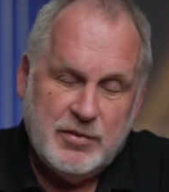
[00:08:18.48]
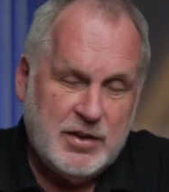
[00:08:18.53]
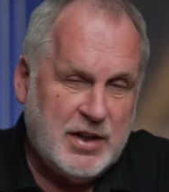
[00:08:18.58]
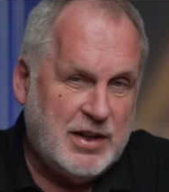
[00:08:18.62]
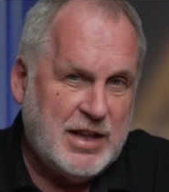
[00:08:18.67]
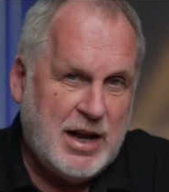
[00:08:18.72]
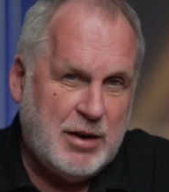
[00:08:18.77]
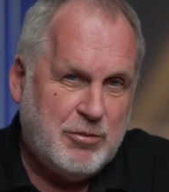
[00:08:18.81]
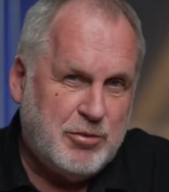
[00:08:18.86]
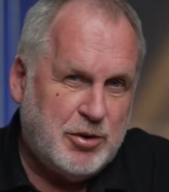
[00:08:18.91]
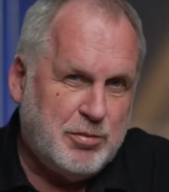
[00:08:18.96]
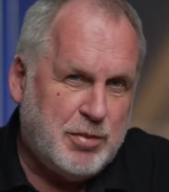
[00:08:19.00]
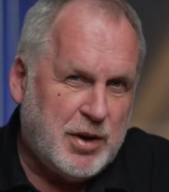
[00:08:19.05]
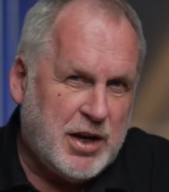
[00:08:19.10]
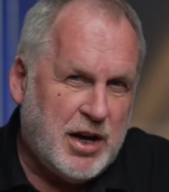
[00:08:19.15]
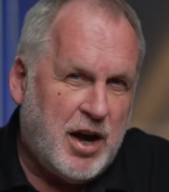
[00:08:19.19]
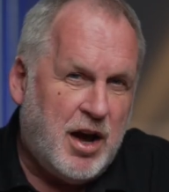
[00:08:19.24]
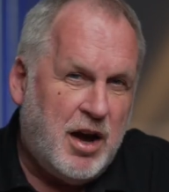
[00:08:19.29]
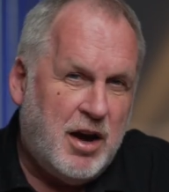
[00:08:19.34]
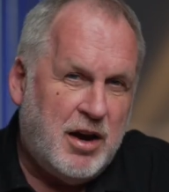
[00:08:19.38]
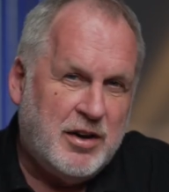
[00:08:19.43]
then that would be
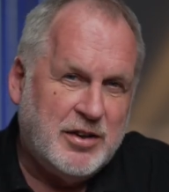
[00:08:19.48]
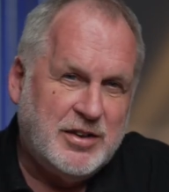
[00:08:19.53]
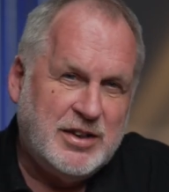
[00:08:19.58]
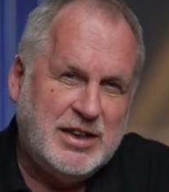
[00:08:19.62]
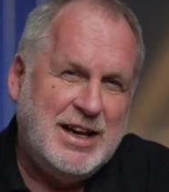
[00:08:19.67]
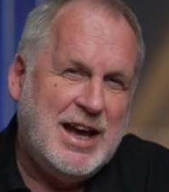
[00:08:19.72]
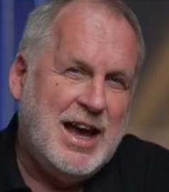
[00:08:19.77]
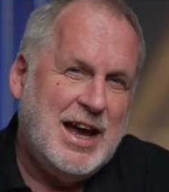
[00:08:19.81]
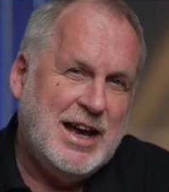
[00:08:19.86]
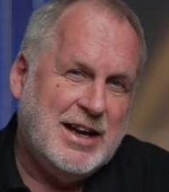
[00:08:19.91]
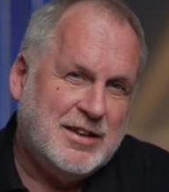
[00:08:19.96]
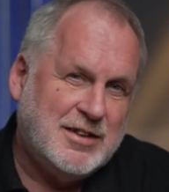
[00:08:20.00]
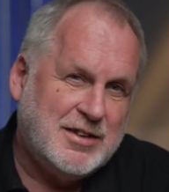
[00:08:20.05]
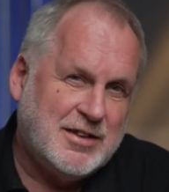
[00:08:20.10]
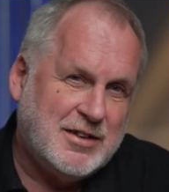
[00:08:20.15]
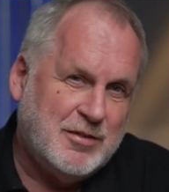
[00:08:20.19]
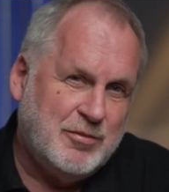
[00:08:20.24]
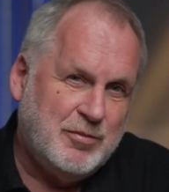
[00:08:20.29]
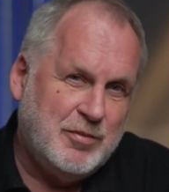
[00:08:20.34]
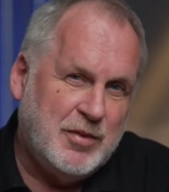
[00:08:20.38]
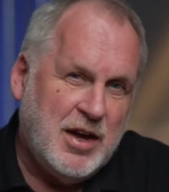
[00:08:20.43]
a hard
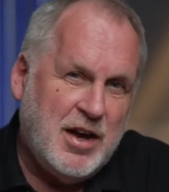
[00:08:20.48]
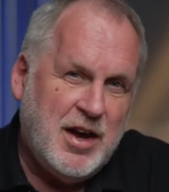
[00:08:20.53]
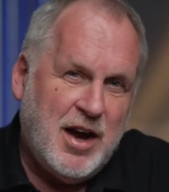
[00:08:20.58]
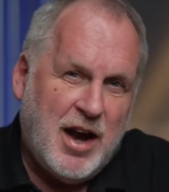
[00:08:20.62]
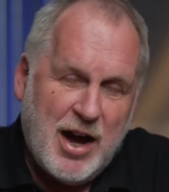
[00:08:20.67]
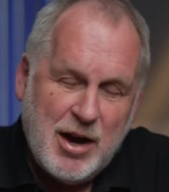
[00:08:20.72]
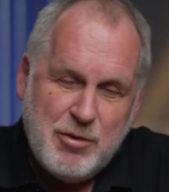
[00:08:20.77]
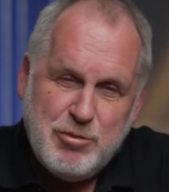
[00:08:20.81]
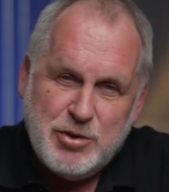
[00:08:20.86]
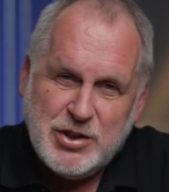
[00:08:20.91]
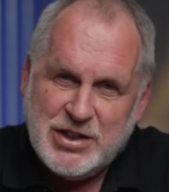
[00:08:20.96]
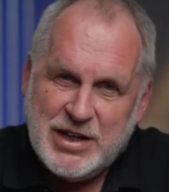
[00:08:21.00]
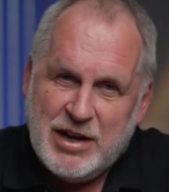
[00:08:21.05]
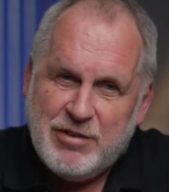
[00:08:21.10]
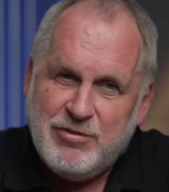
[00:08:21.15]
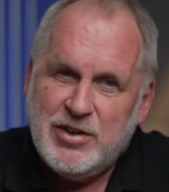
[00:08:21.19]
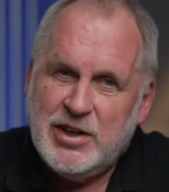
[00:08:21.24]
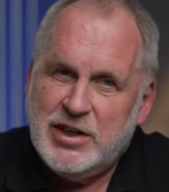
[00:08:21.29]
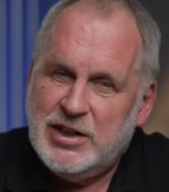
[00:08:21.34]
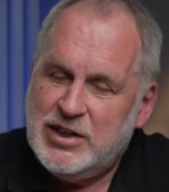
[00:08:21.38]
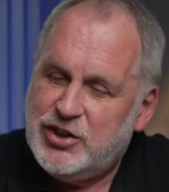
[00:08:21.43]
yes. I would
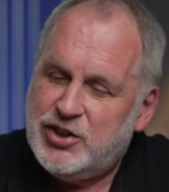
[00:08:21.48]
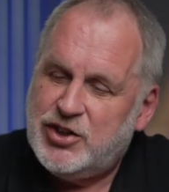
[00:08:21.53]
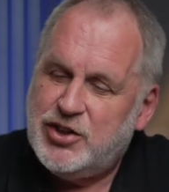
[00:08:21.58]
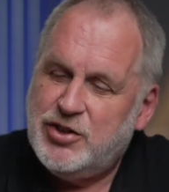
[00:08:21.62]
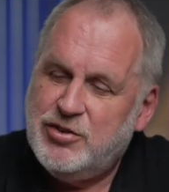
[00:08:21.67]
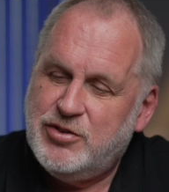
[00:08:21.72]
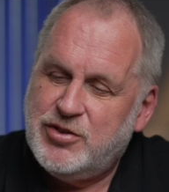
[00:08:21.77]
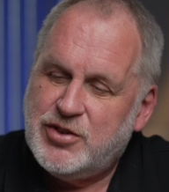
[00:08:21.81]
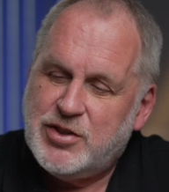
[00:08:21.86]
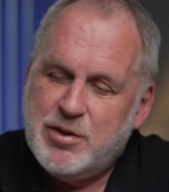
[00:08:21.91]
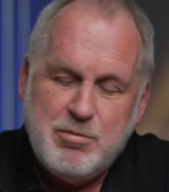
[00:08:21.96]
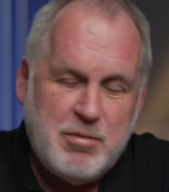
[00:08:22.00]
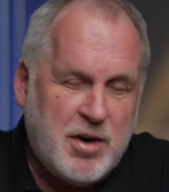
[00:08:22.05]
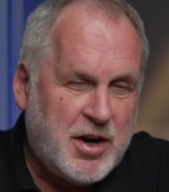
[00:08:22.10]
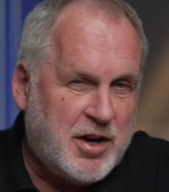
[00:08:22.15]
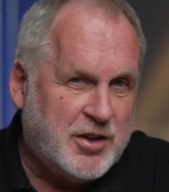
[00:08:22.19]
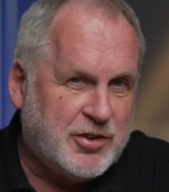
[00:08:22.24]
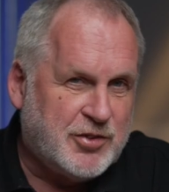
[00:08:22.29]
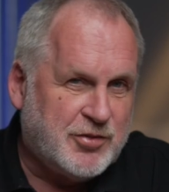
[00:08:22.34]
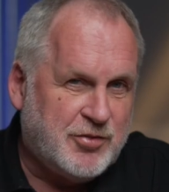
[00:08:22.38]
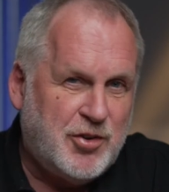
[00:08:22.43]
definitely choose the
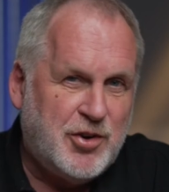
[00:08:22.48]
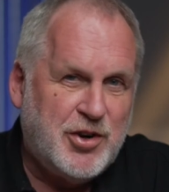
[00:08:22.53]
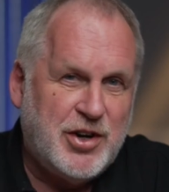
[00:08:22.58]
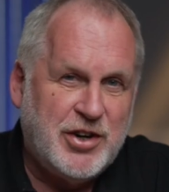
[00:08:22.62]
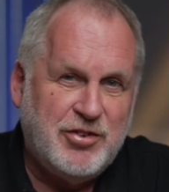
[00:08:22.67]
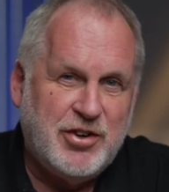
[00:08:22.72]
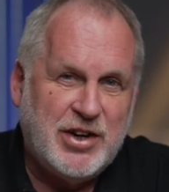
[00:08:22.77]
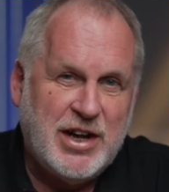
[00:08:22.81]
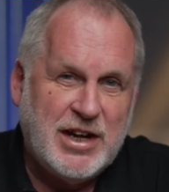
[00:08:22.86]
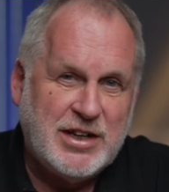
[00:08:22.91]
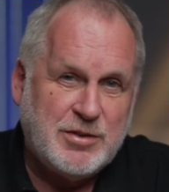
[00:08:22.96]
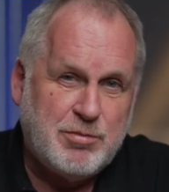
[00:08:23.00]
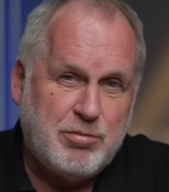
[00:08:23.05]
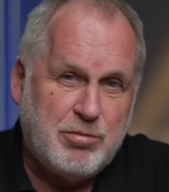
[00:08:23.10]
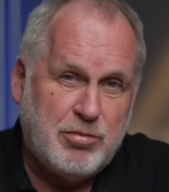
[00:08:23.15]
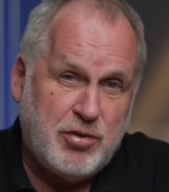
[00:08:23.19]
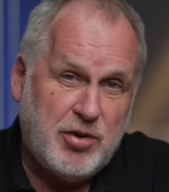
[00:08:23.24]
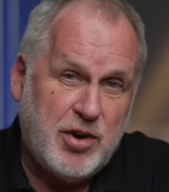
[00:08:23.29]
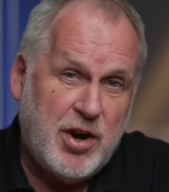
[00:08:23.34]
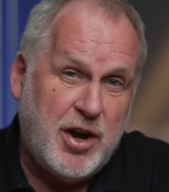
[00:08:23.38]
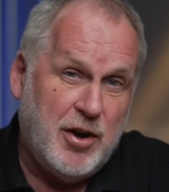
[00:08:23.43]
Mars 400S
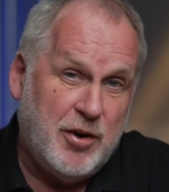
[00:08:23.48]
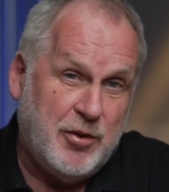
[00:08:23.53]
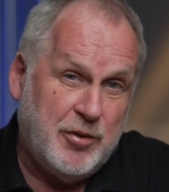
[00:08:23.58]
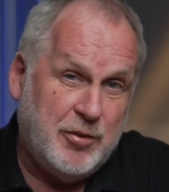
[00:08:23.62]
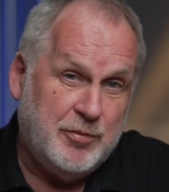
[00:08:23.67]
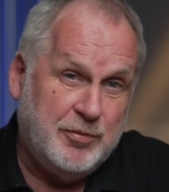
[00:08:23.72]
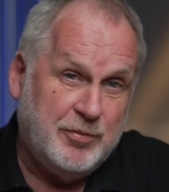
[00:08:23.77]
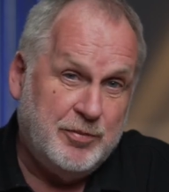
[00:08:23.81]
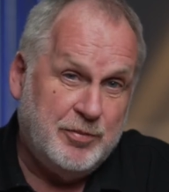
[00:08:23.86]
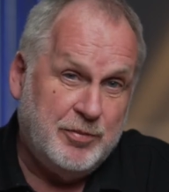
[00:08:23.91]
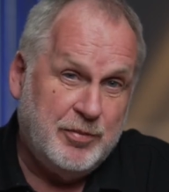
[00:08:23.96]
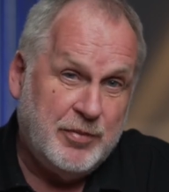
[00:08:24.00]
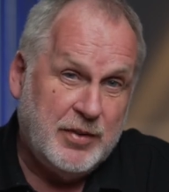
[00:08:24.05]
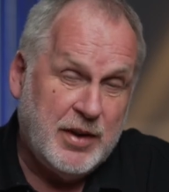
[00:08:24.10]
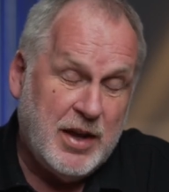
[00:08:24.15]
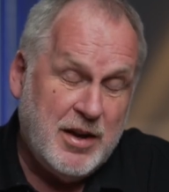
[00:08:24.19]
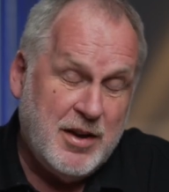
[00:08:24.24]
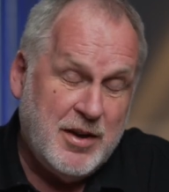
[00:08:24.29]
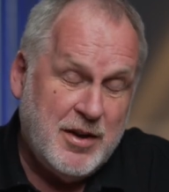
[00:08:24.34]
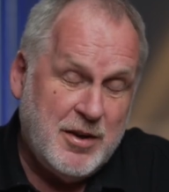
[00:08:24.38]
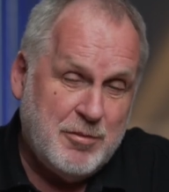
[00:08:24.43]
Pro,
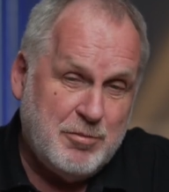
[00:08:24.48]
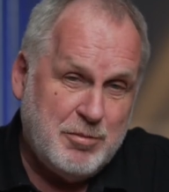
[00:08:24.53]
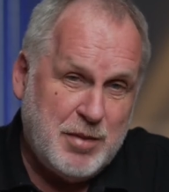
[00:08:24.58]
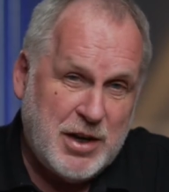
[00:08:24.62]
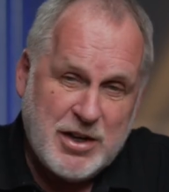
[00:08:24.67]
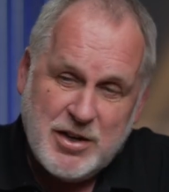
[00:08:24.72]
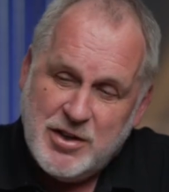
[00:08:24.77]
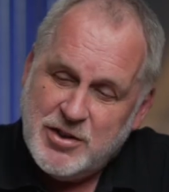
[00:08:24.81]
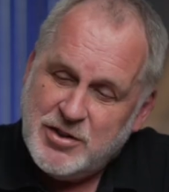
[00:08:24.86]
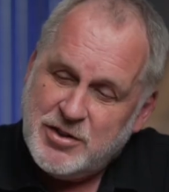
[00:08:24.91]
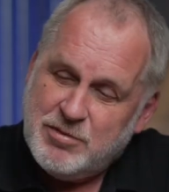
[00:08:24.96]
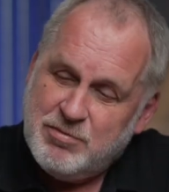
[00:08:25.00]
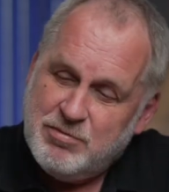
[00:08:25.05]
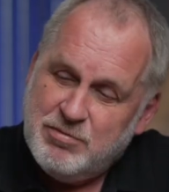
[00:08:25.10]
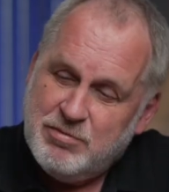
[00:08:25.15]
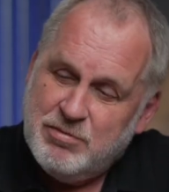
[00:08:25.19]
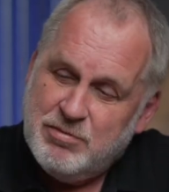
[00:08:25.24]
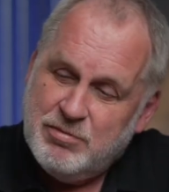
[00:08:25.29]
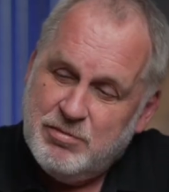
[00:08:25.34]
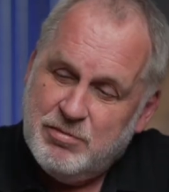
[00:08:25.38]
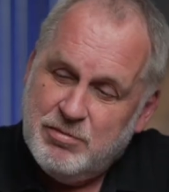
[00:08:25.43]
because
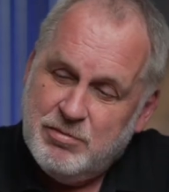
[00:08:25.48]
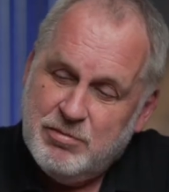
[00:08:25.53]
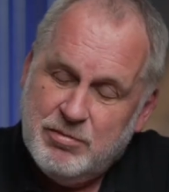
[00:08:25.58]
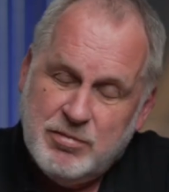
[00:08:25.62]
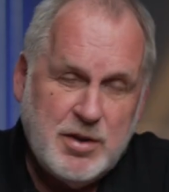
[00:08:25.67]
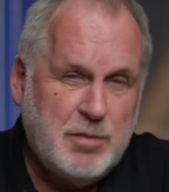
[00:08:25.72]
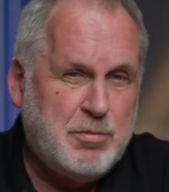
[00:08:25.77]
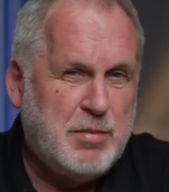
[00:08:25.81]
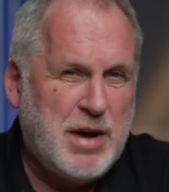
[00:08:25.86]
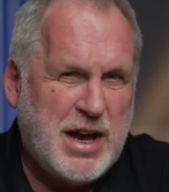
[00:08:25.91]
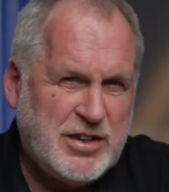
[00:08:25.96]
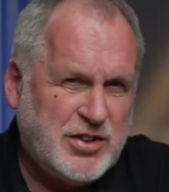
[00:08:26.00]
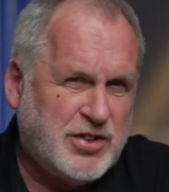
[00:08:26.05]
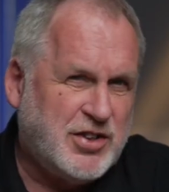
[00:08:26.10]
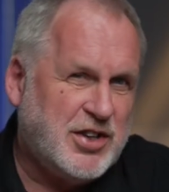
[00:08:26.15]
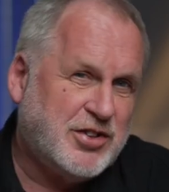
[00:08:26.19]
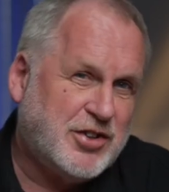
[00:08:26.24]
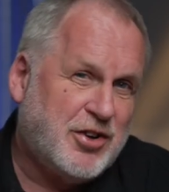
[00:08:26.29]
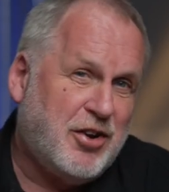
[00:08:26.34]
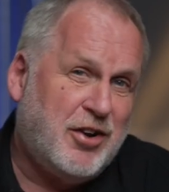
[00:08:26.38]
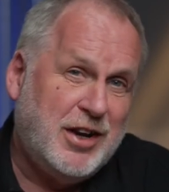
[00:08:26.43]
the best
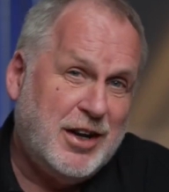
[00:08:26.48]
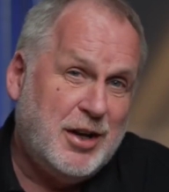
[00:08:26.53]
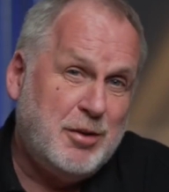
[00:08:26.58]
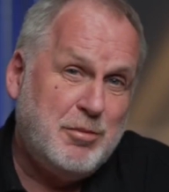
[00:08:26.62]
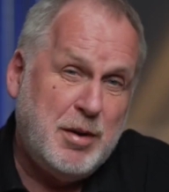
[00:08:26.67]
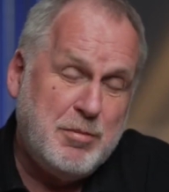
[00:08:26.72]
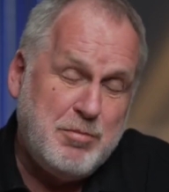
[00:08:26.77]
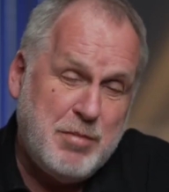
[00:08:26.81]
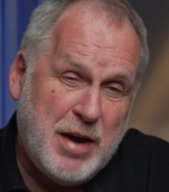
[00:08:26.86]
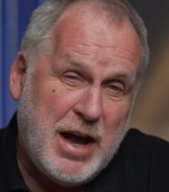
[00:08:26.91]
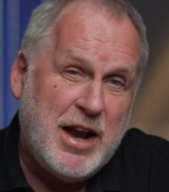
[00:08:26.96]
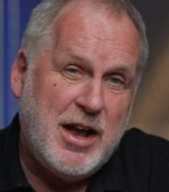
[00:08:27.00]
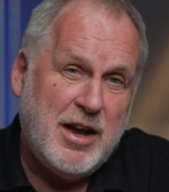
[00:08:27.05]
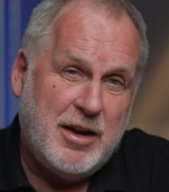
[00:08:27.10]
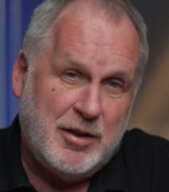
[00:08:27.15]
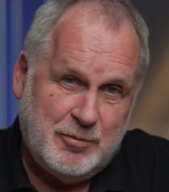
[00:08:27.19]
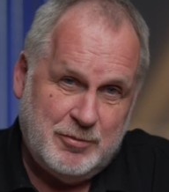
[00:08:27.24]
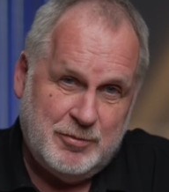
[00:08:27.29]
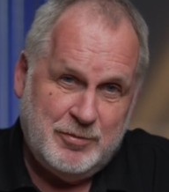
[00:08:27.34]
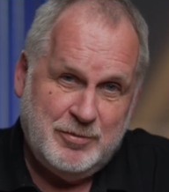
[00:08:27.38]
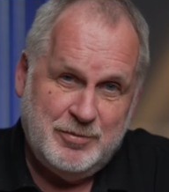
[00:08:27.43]
just got a little bit better.
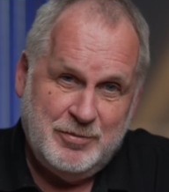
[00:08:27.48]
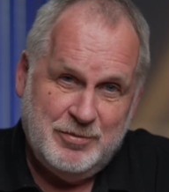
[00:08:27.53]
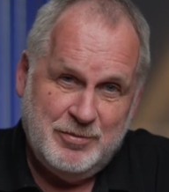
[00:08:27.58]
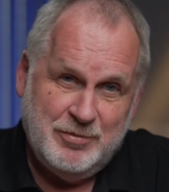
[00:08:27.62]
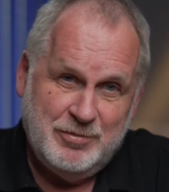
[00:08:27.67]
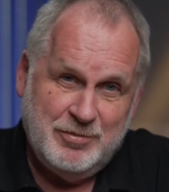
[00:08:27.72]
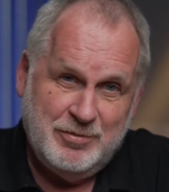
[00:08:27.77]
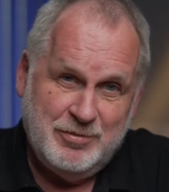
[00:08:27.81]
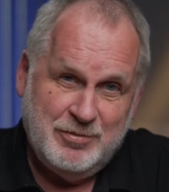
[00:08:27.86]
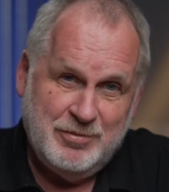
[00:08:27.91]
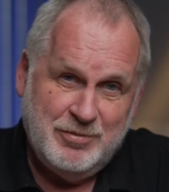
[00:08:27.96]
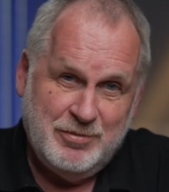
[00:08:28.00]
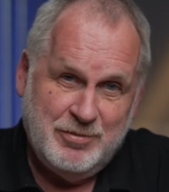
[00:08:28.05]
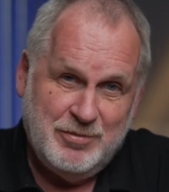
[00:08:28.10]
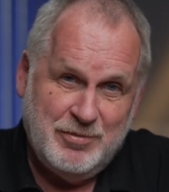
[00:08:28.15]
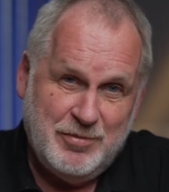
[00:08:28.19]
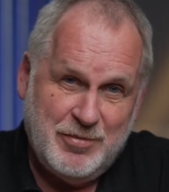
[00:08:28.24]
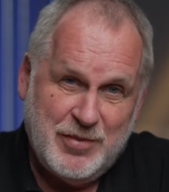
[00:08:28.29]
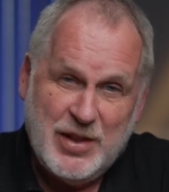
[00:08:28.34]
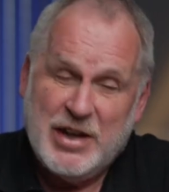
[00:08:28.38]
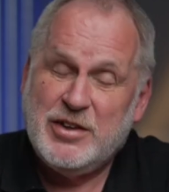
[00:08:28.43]

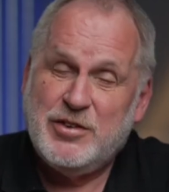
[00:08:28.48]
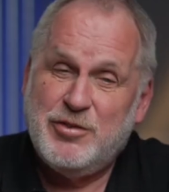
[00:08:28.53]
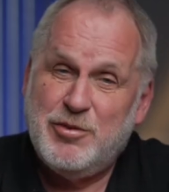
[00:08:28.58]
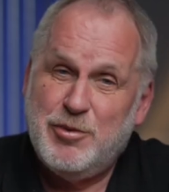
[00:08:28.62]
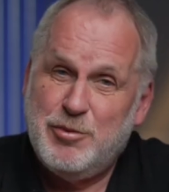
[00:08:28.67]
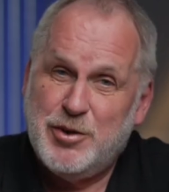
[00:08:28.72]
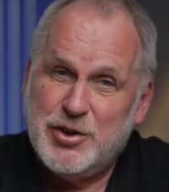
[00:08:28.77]
Thanks for